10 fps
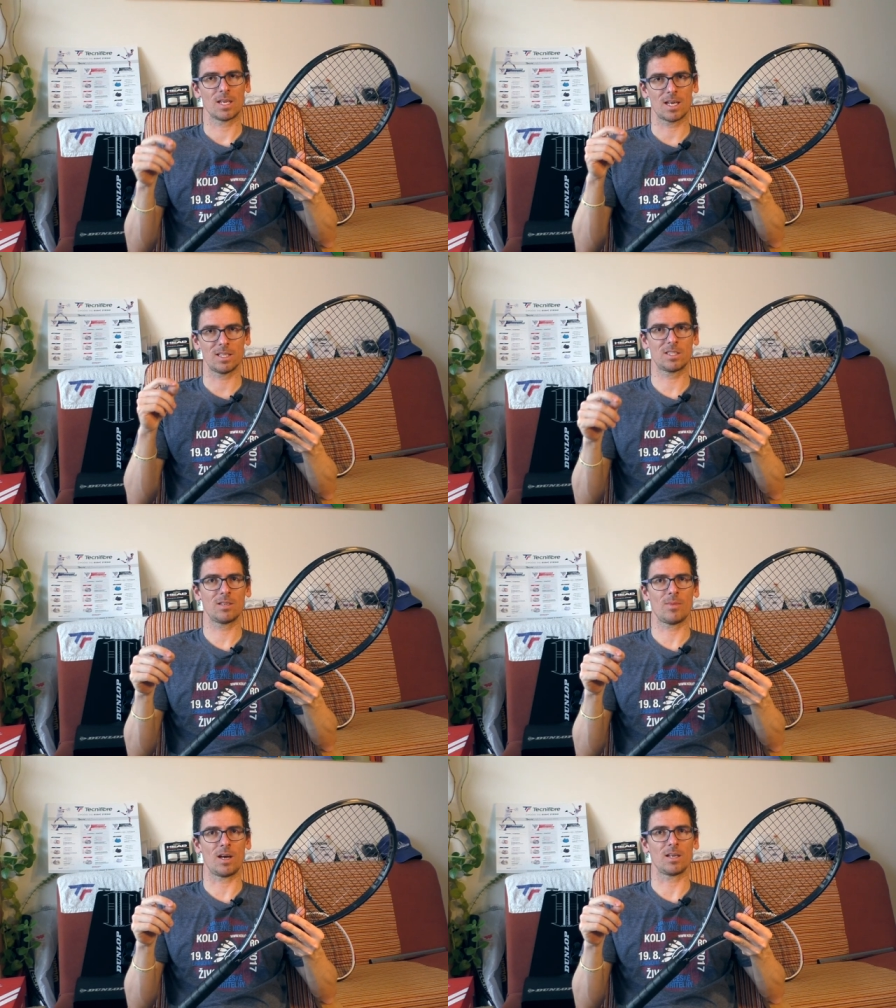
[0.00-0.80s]

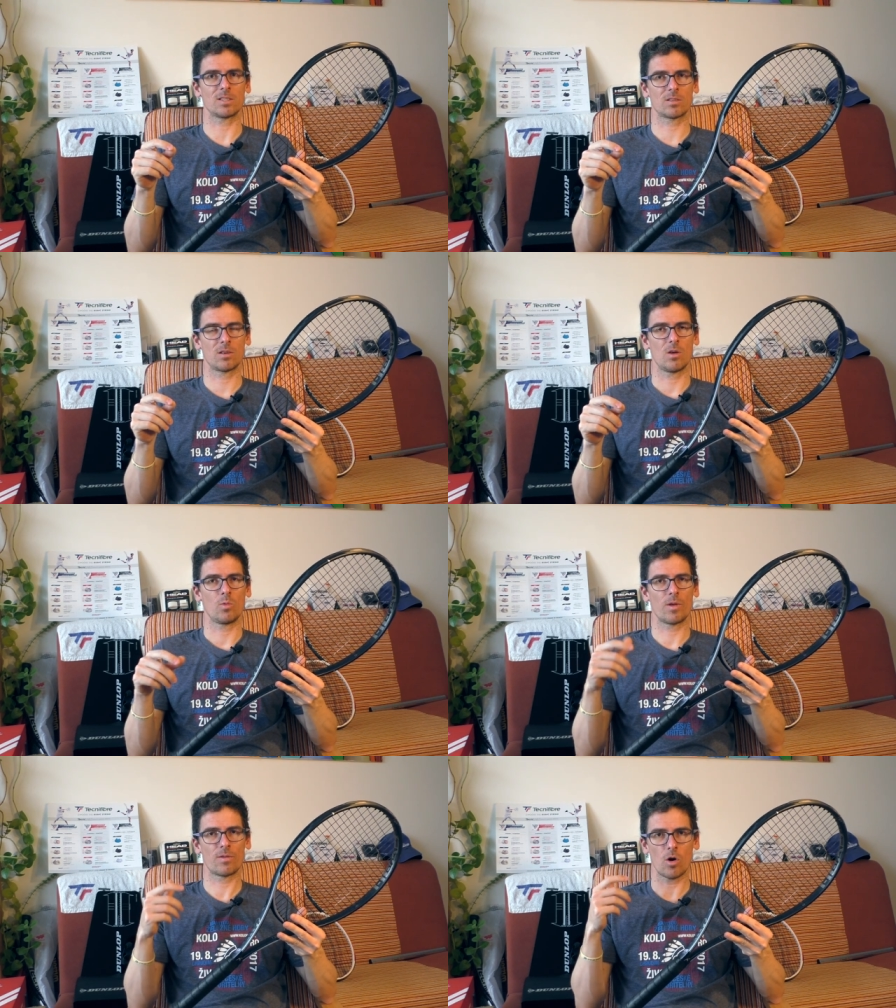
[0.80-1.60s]
customized
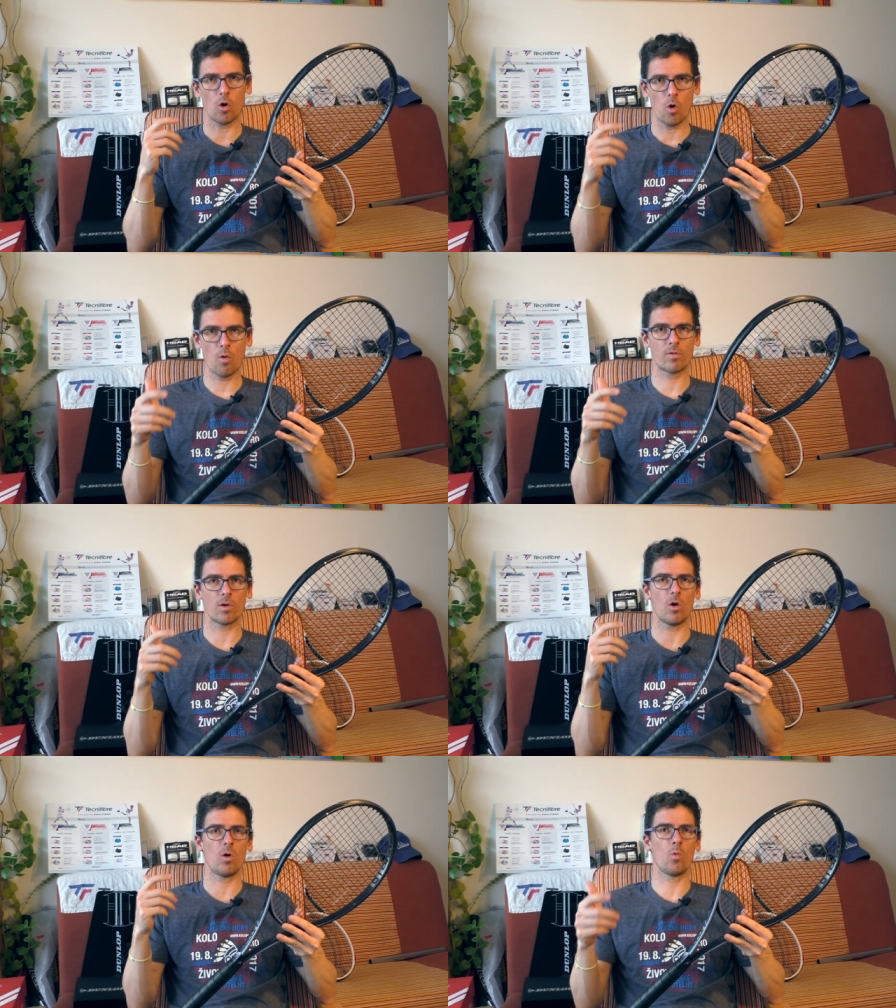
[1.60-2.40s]
with the
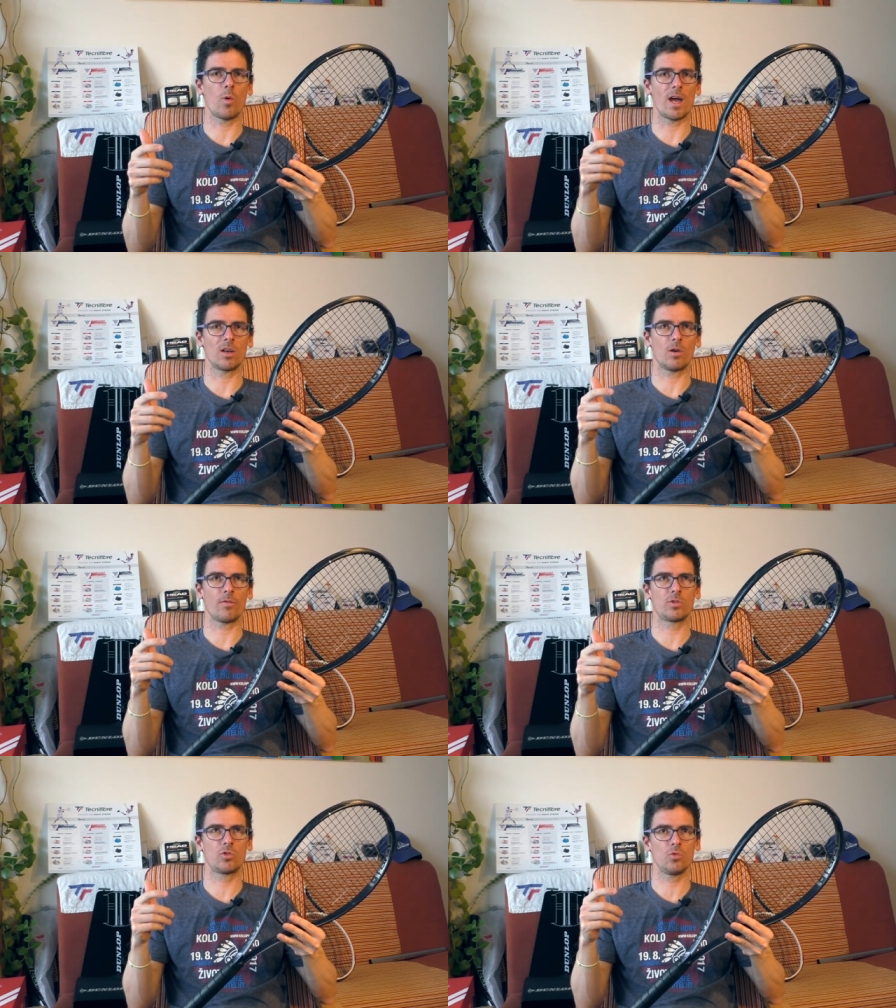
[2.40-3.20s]
overall weight
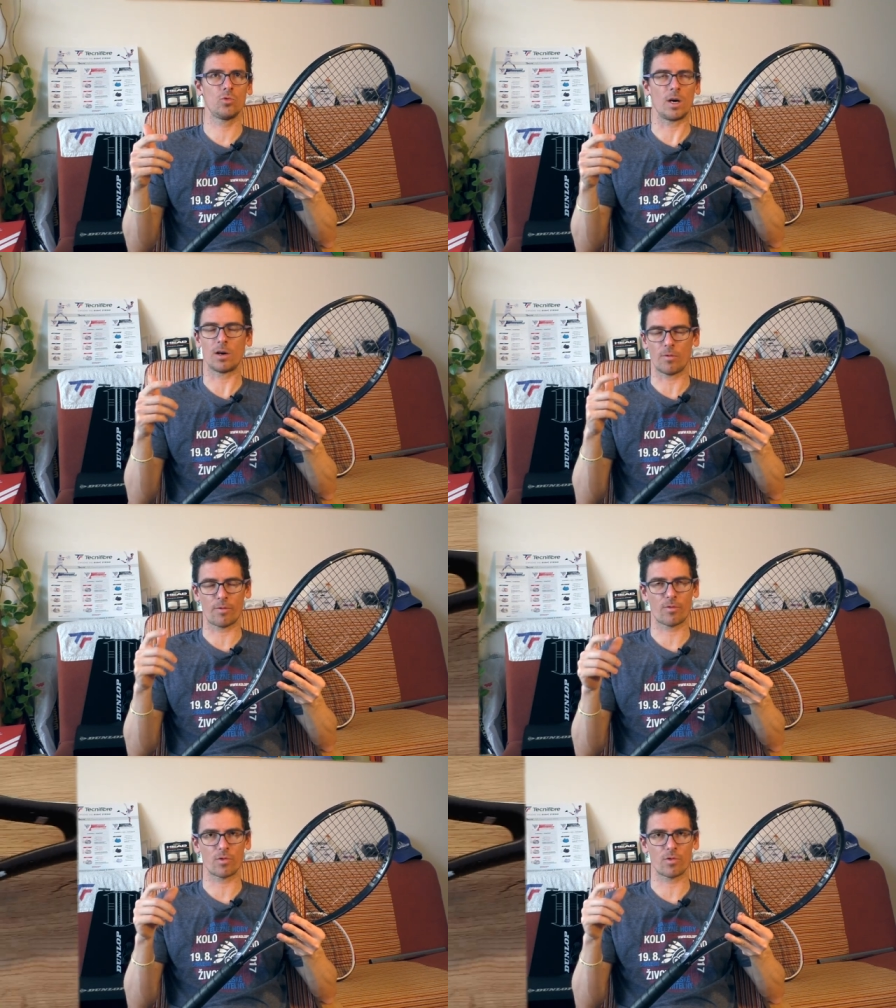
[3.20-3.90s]
of two of uh,